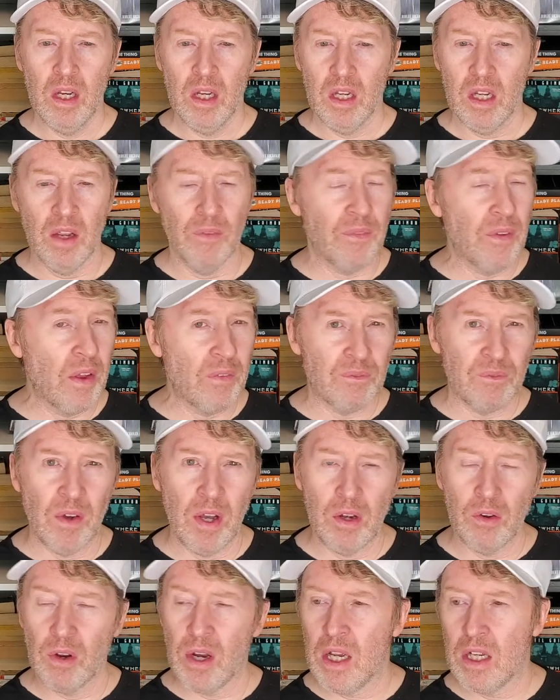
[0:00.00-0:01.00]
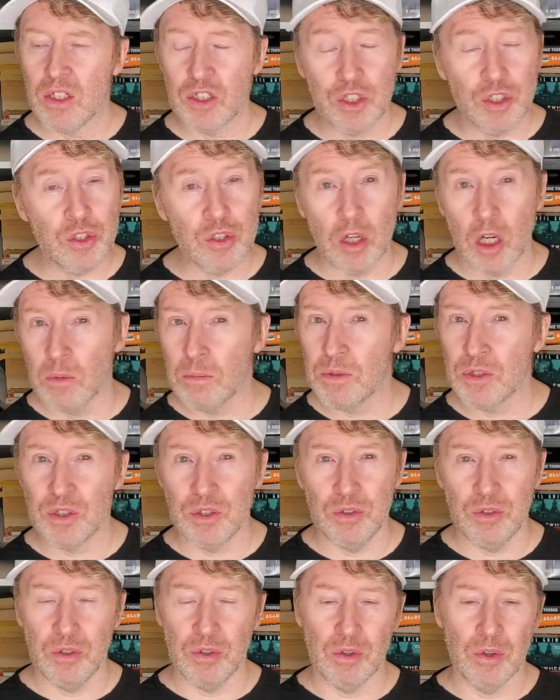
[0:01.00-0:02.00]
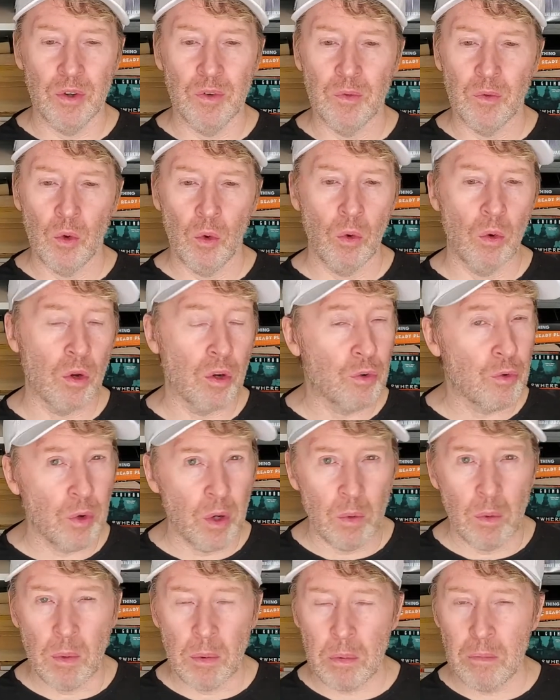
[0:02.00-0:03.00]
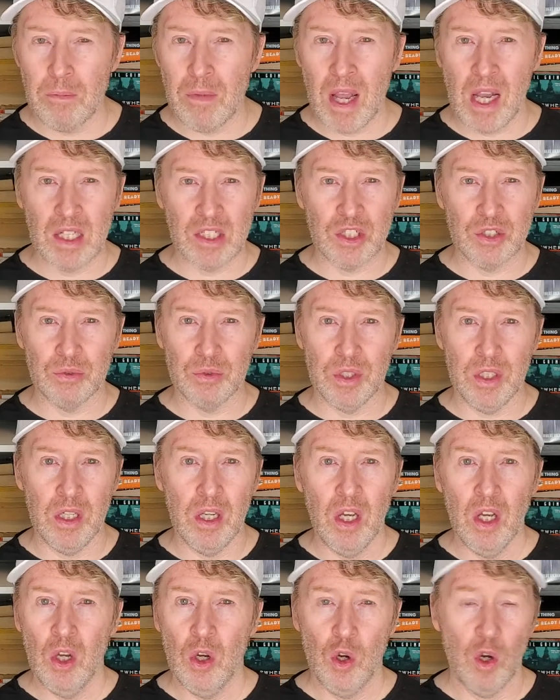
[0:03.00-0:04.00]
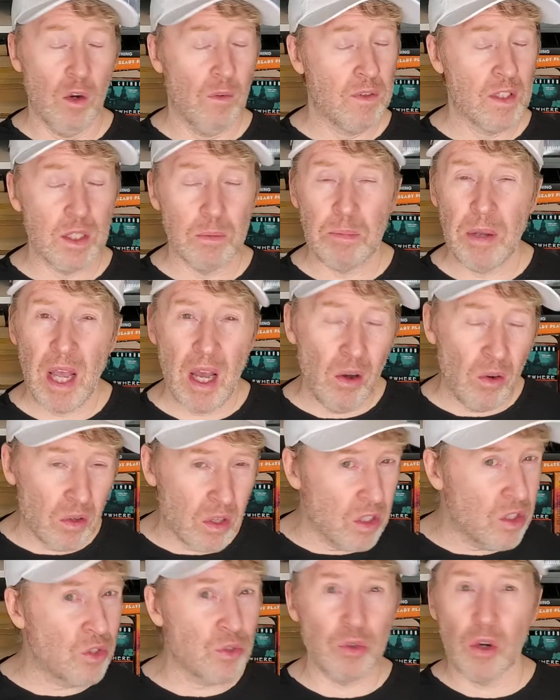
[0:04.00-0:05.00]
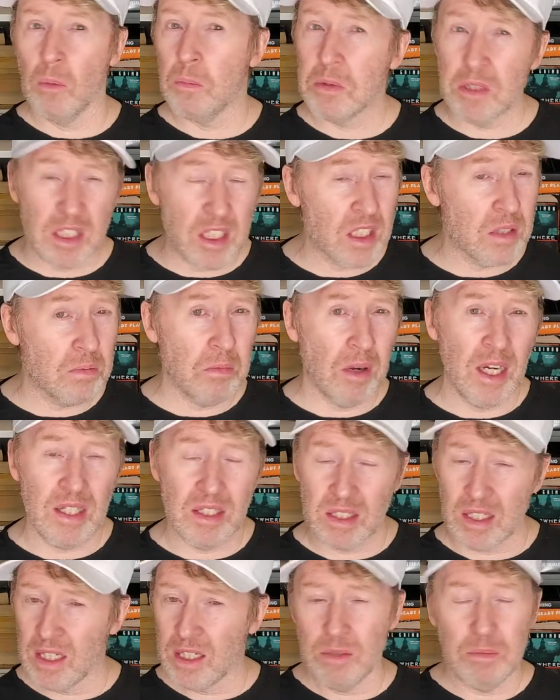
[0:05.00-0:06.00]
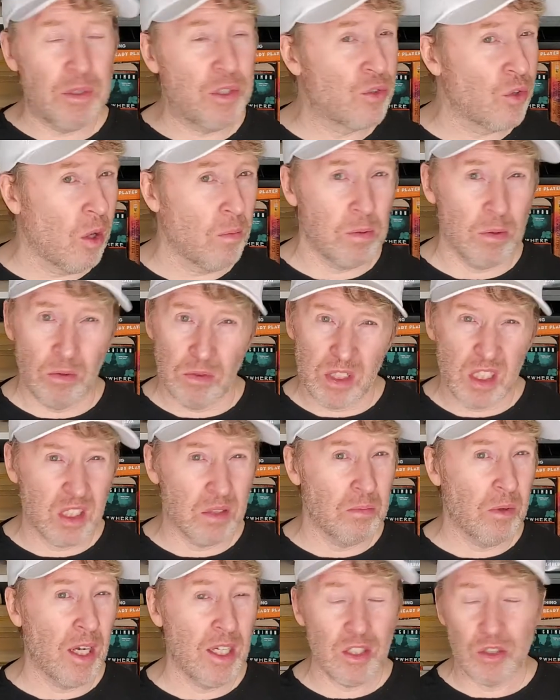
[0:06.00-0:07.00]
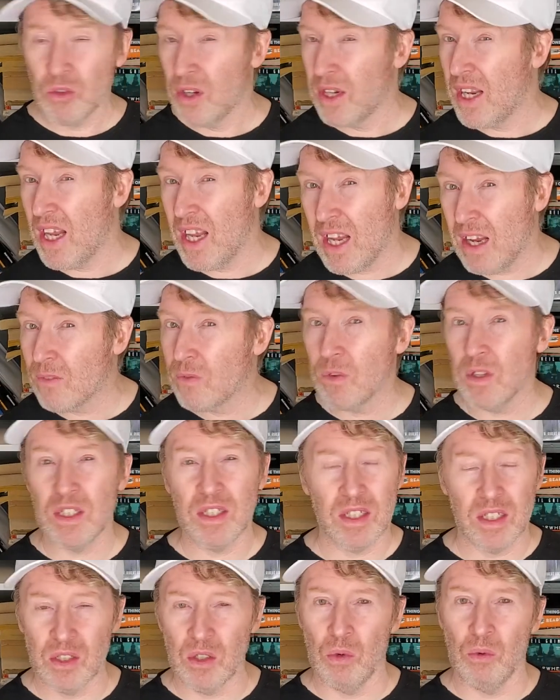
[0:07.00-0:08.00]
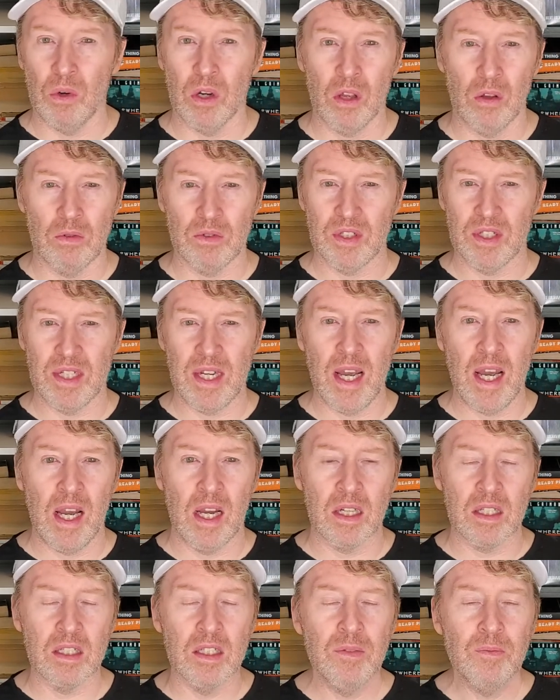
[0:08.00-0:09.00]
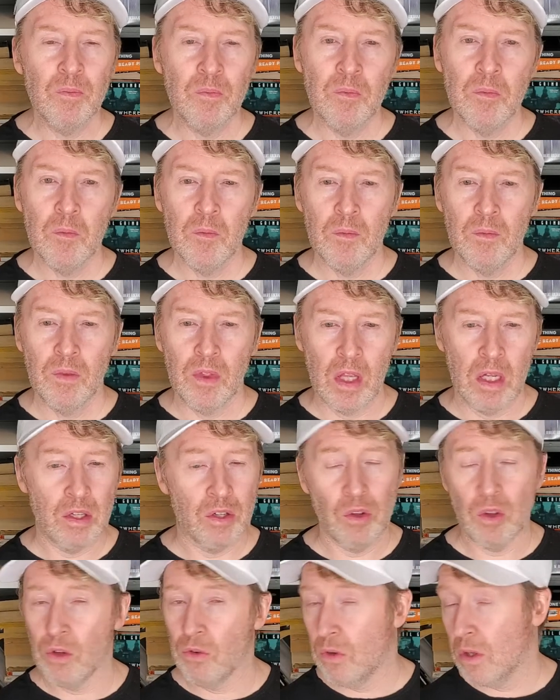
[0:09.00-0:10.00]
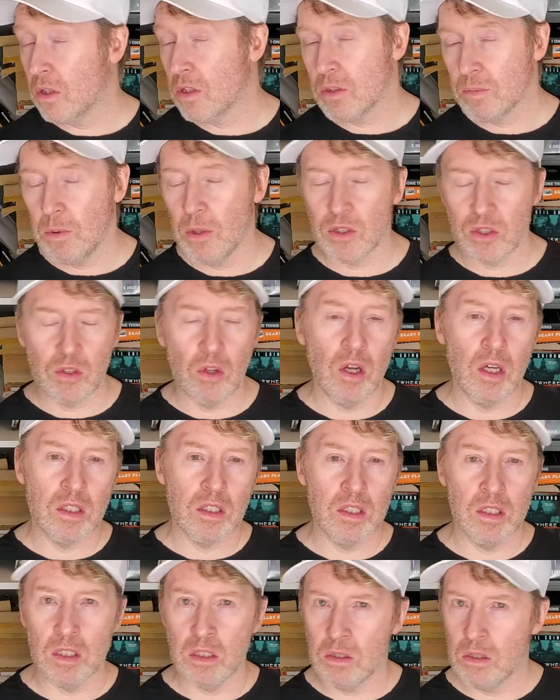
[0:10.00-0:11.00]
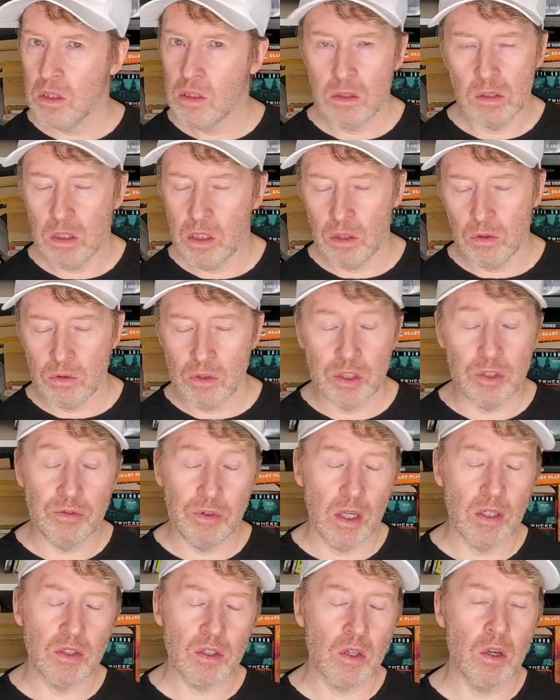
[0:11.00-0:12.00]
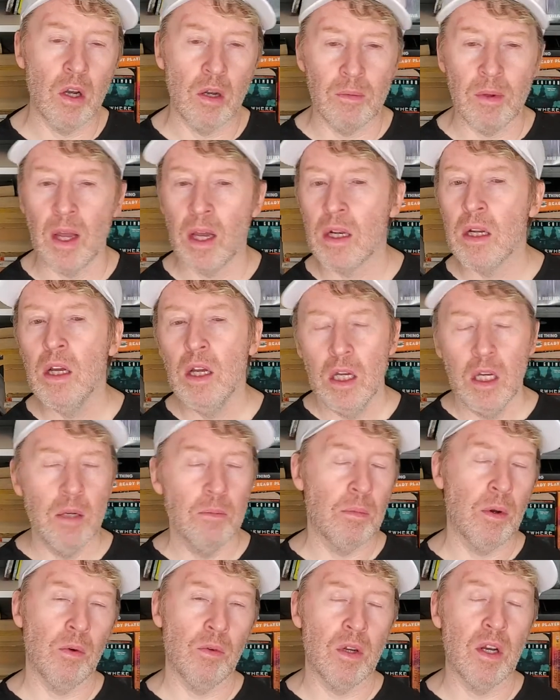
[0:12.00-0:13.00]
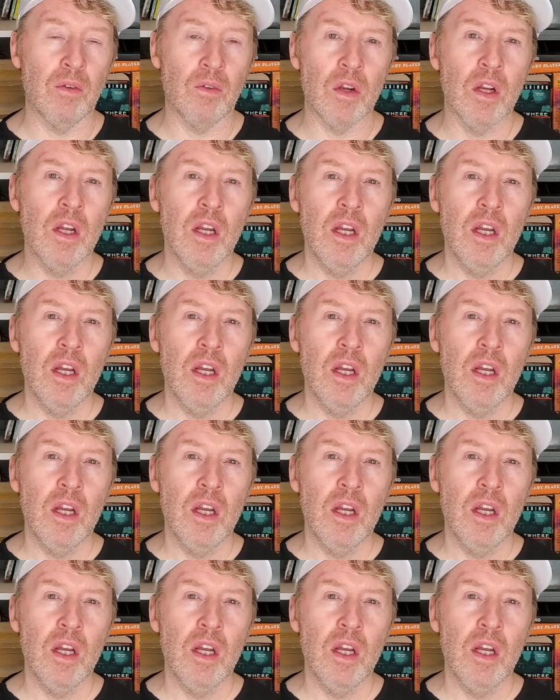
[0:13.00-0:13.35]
If that fighter has sharpshooter or great weapon mastery, or if it's a paladin dropping smites, they can be dropping those smites on every single one of those attacks until they run to spell slots in, you know, 2 rounds of combat. But whatever.